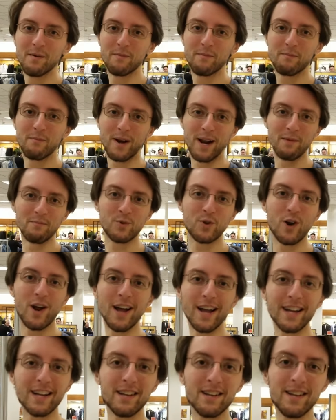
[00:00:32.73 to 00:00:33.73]
But I'm
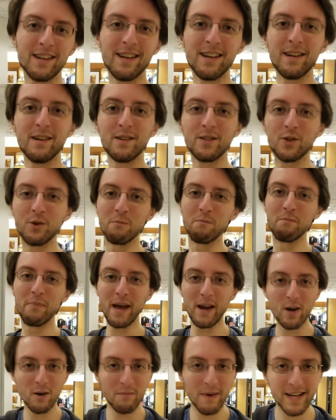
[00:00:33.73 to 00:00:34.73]
trying to
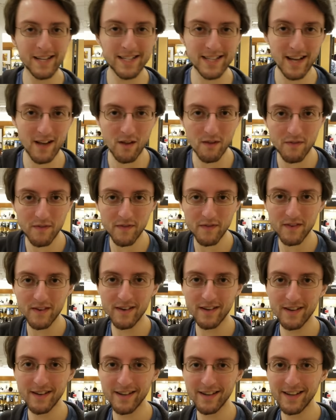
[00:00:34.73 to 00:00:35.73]
better myself.
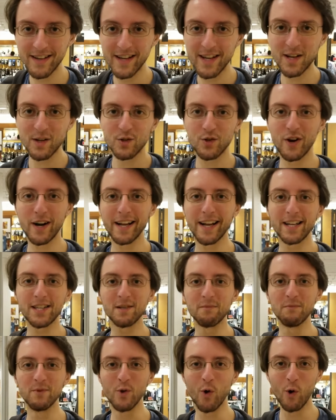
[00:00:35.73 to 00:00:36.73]
Trying to get
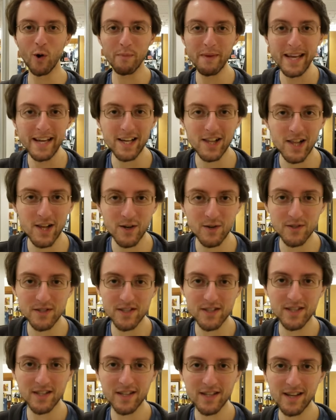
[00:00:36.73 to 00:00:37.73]
some normie
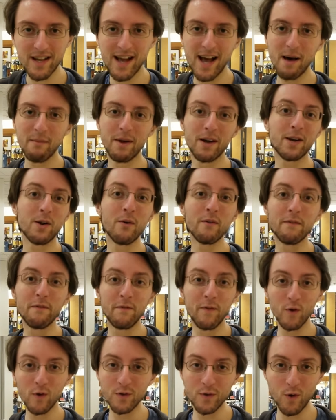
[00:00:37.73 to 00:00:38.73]
clothes. I'm not going
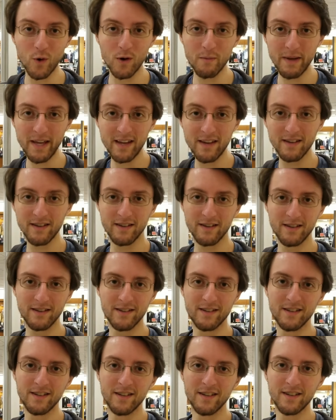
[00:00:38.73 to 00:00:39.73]
full normie.
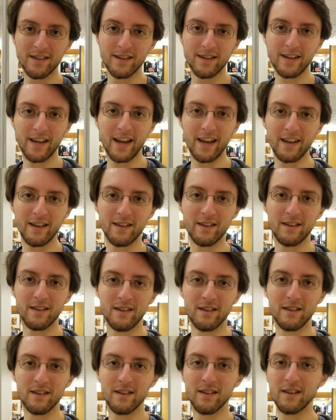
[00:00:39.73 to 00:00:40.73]
Okay?
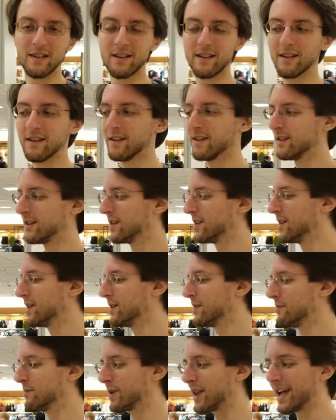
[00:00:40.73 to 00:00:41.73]

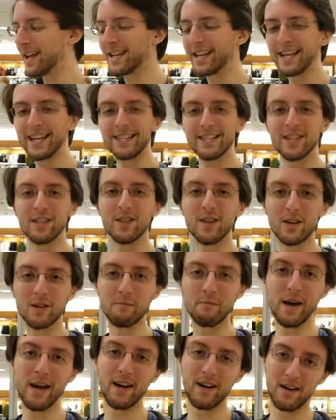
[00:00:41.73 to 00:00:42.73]
But I need to look
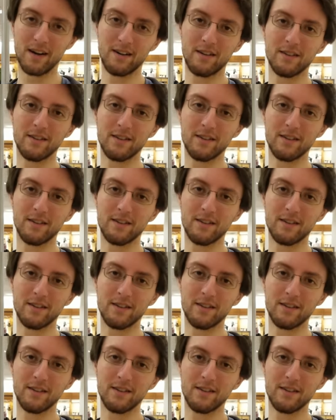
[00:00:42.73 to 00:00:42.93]
better.